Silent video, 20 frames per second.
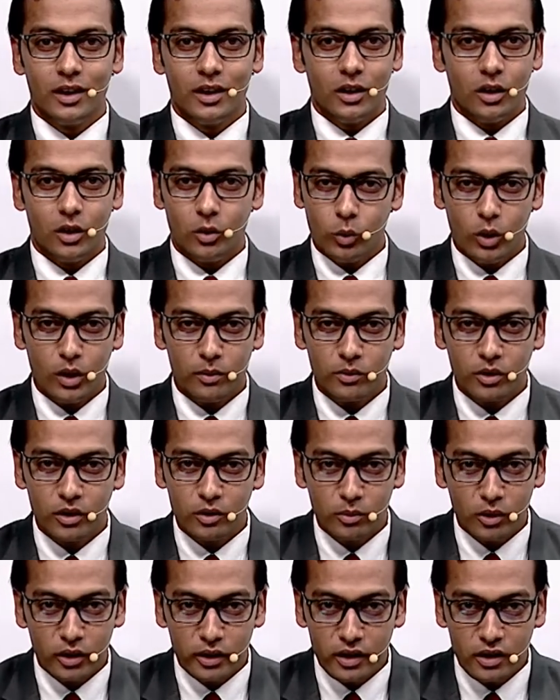A warm good
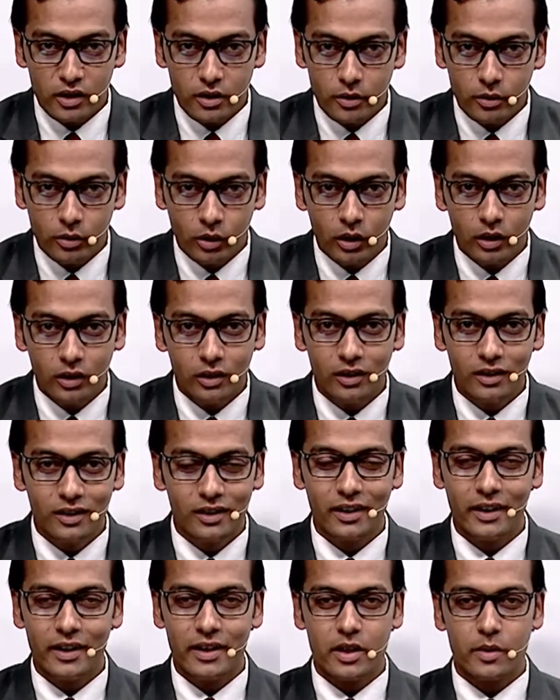morning to you all.
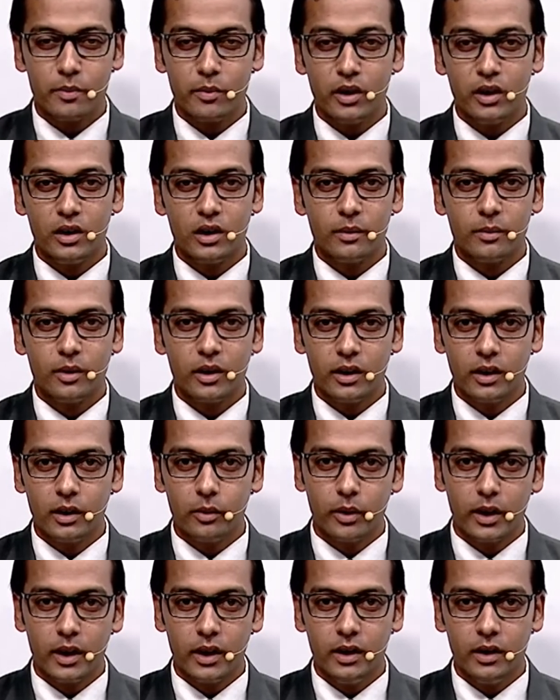It's me Indramani
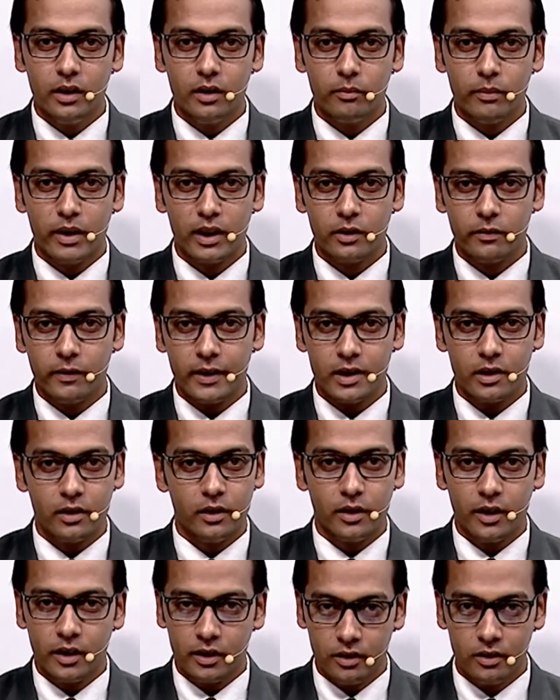Gemali, Math
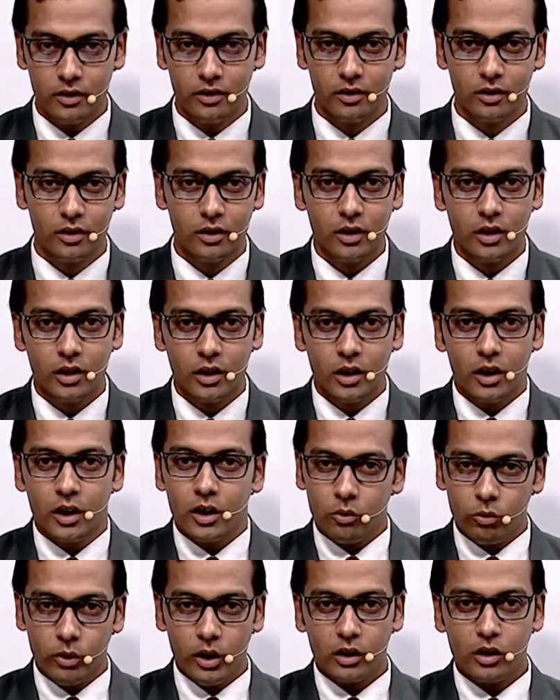Facilitator.
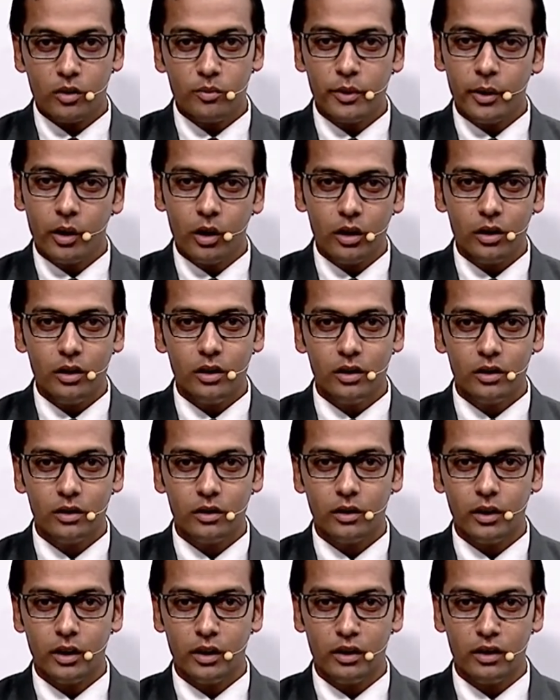Welcome you all
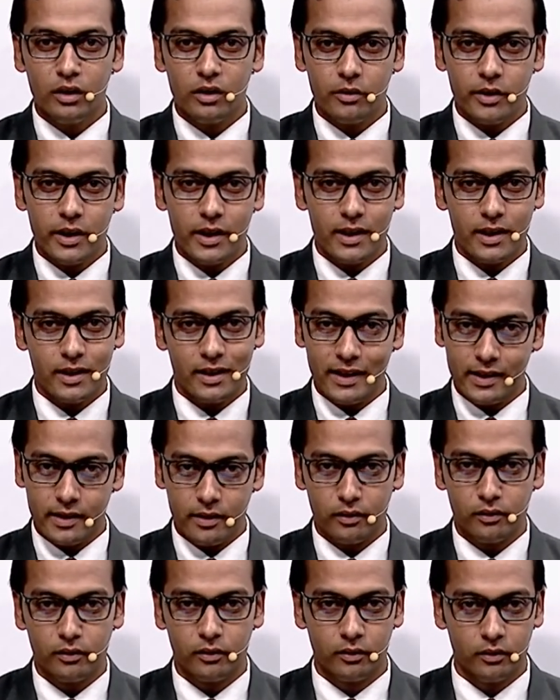in today's
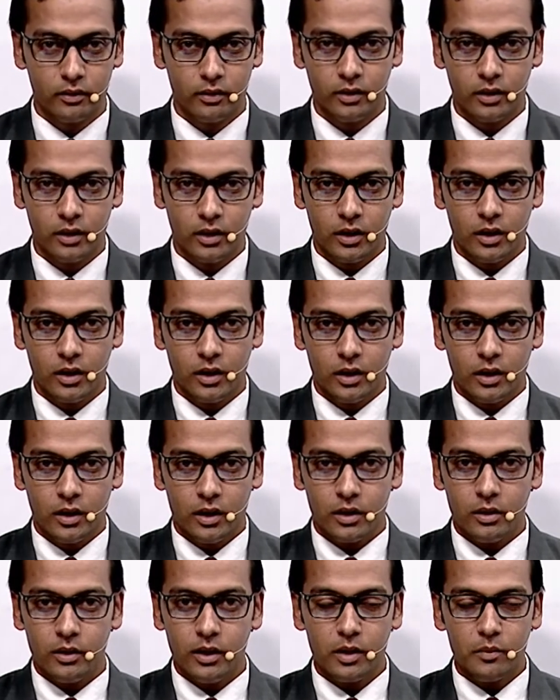session.
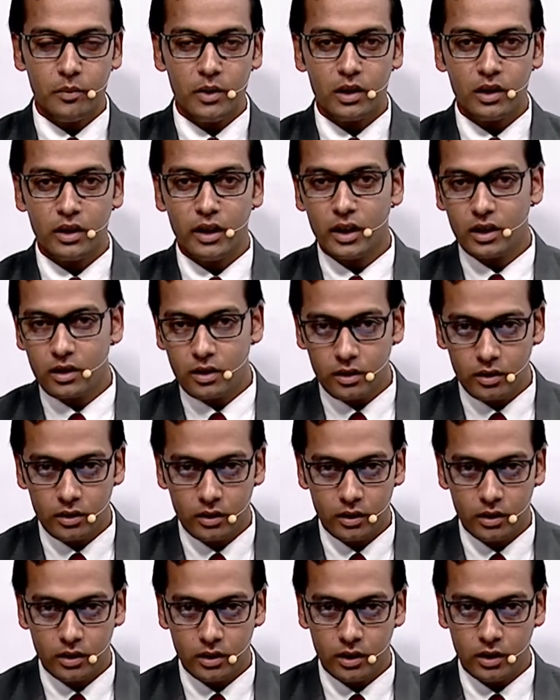So let me connect
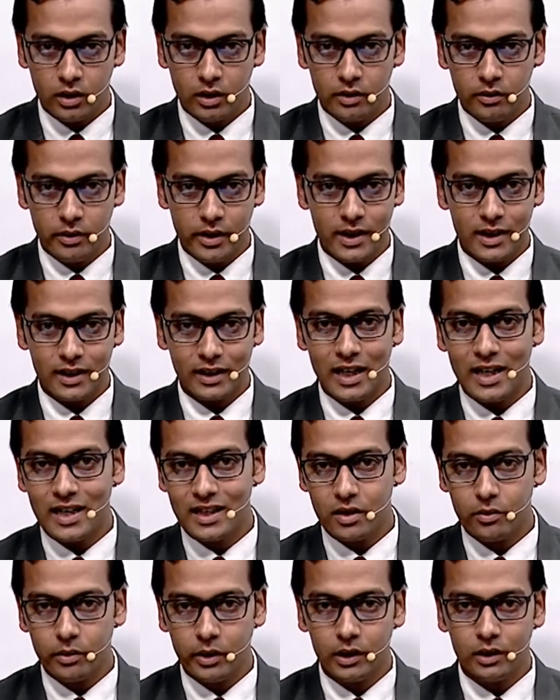today's class
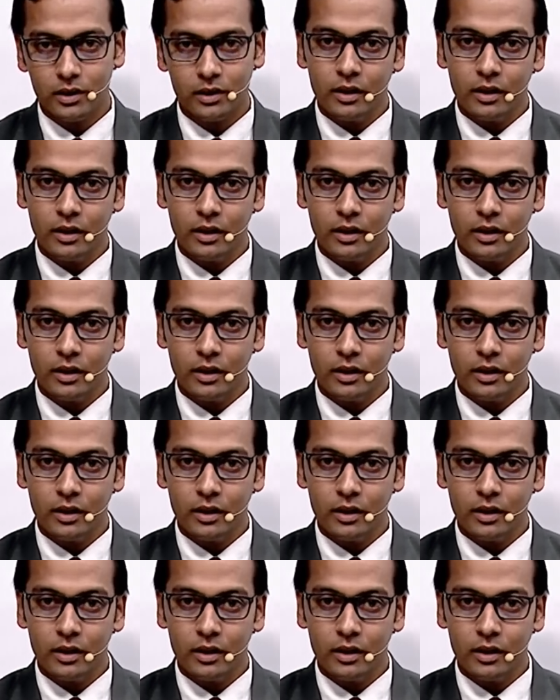with